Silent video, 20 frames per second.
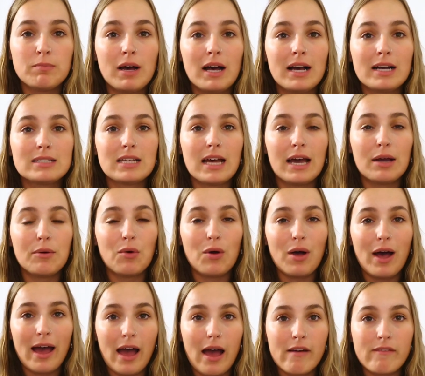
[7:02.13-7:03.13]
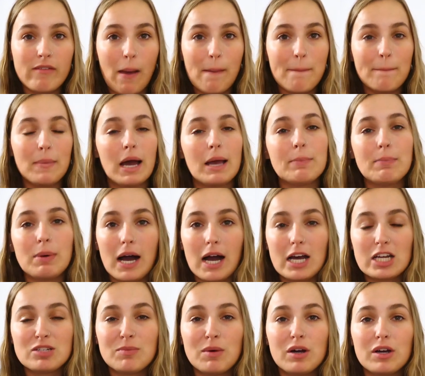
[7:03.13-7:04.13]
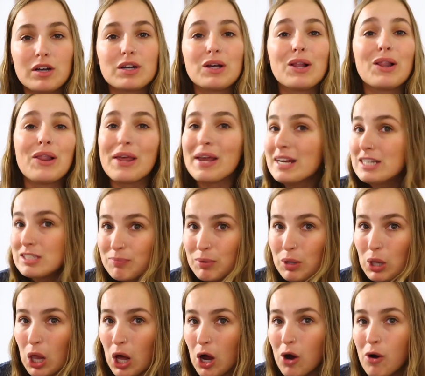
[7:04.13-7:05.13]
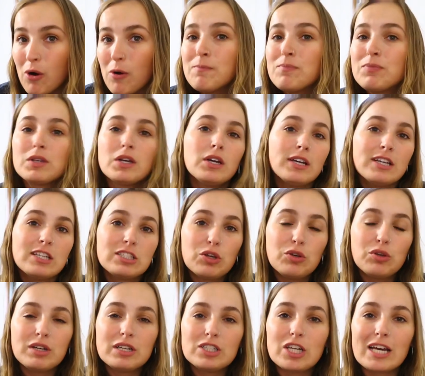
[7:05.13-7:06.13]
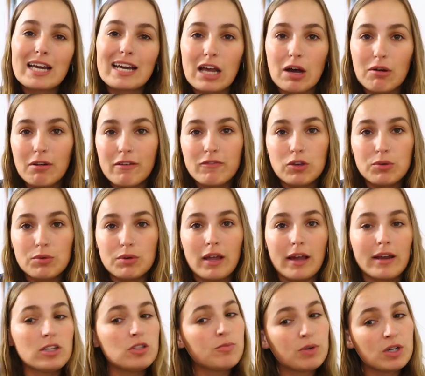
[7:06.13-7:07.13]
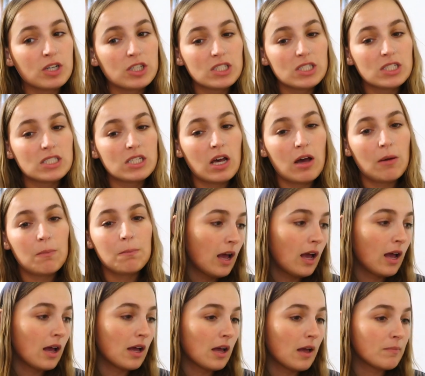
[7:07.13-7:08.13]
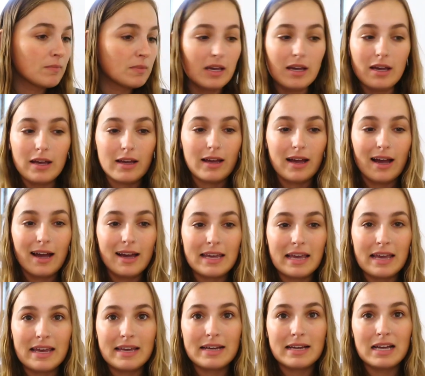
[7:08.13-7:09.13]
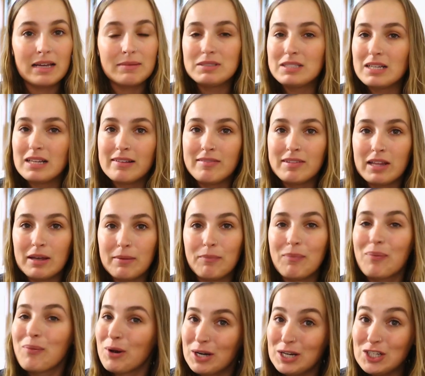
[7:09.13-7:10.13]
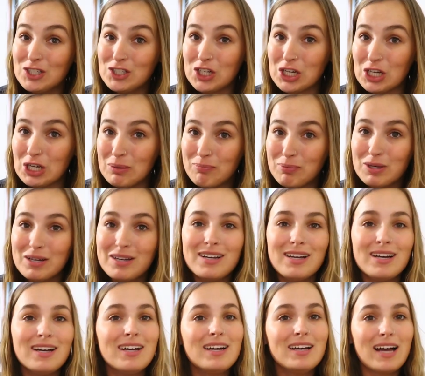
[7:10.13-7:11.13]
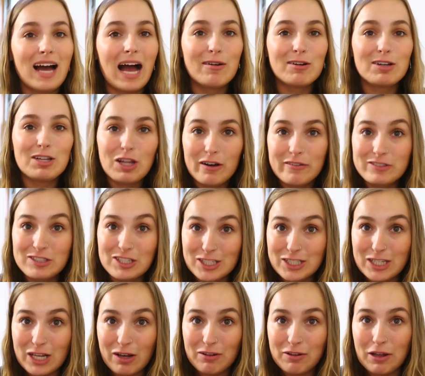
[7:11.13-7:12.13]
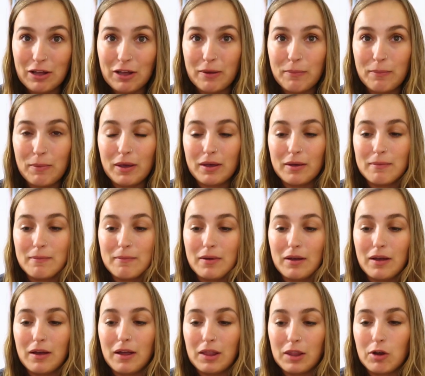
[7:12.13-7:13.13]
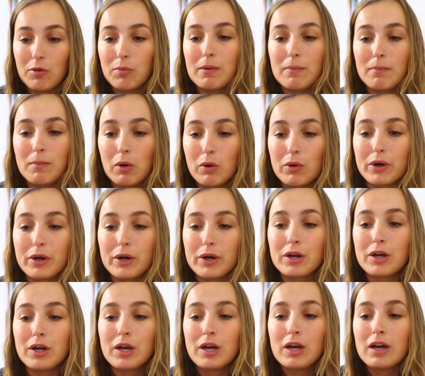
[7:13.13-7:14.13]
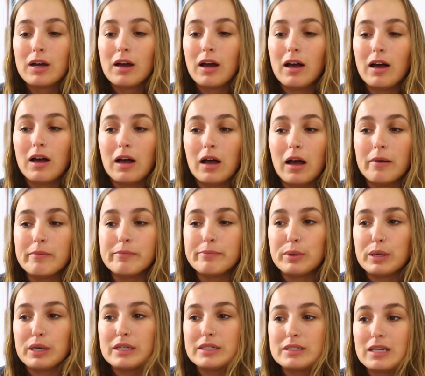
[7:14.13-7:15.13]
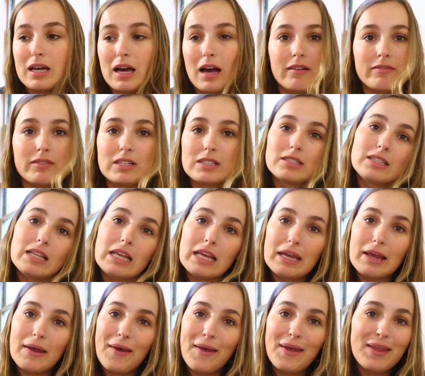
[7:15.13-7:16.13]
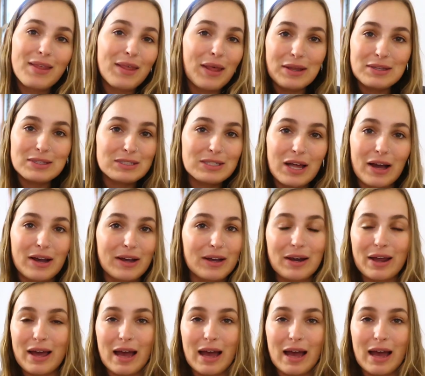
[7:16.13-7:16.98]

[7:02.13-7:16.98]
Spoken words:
box. I will have my Poshmark linked below, so you can check it out if you would like to purchase some. Yeah, I am selling them pretty cheap. I would love to sell them a little bit more, but obviously that's not gonna